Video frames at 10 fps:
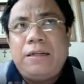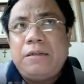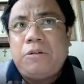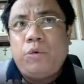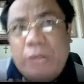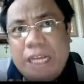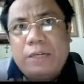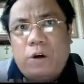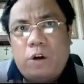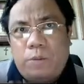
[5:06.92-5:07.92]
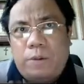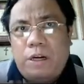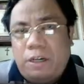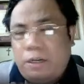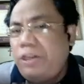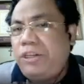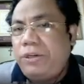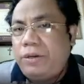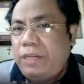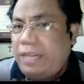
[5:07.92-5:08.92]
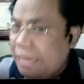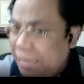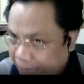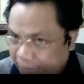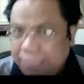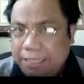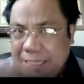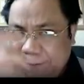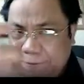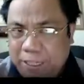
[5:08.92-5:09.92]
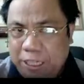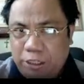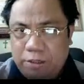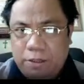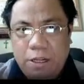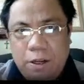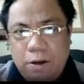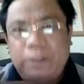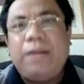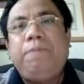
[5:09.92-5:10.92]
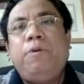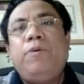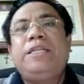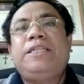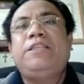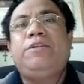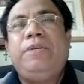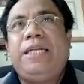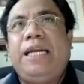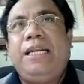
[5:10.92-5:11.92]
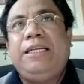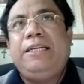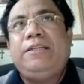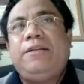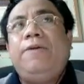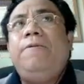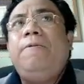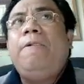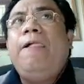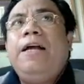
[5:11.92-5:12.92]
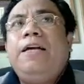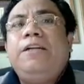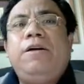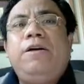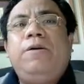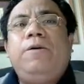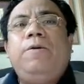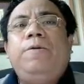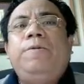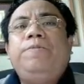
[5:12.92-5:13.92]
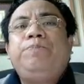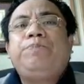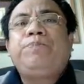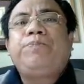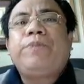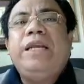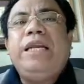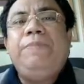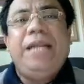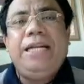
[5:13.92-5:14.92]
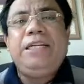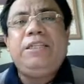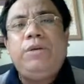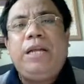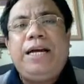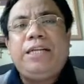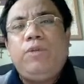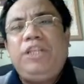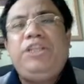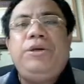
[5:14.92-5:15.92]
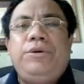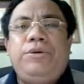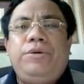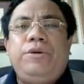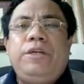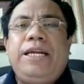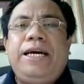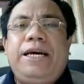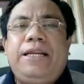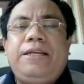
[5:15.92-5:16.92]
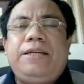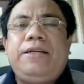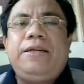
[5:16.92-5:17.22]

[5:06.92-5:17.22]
could win over nurture in this definition on the influences of intelligence. No, so evidence would actually show that